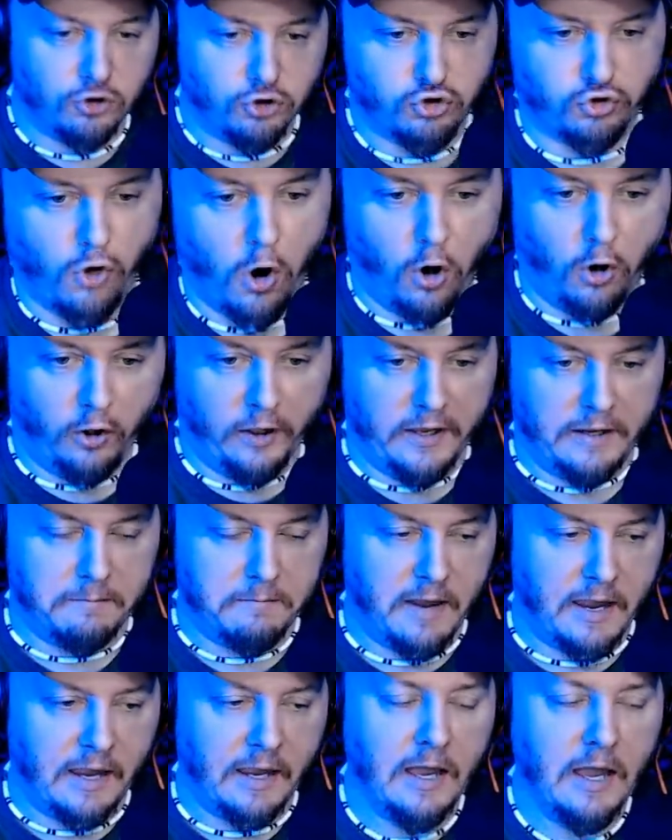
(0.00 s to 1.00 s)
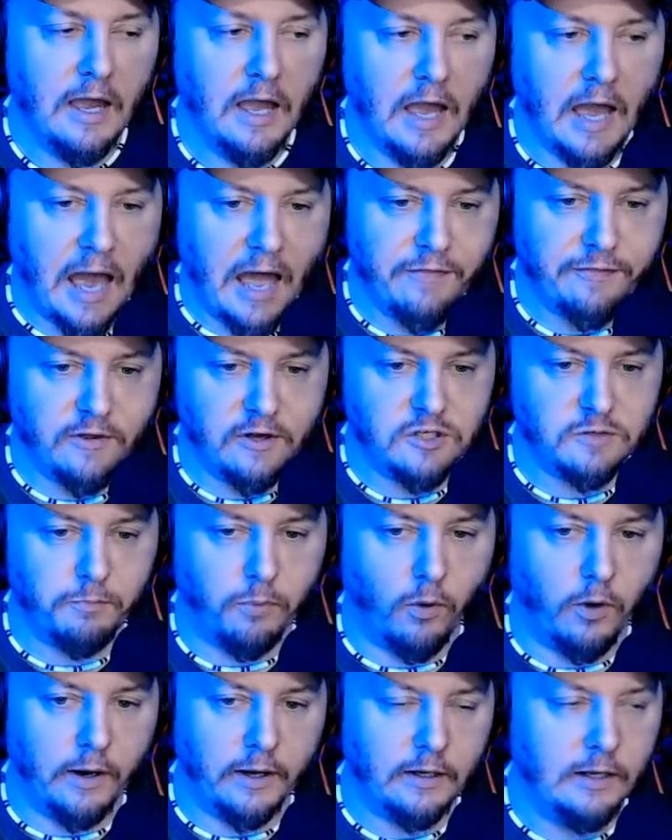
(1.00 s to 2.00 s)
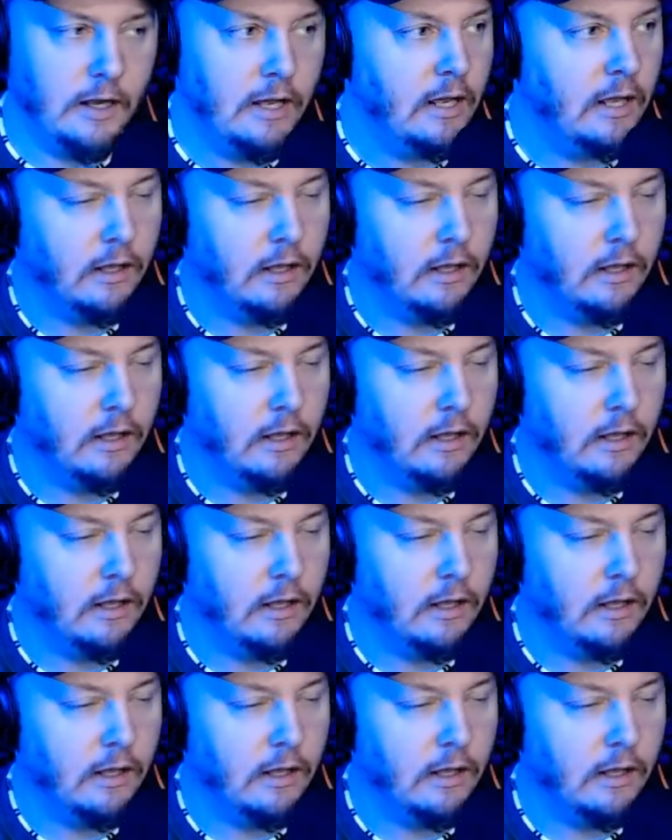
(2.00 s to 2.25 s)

trolling me at this point.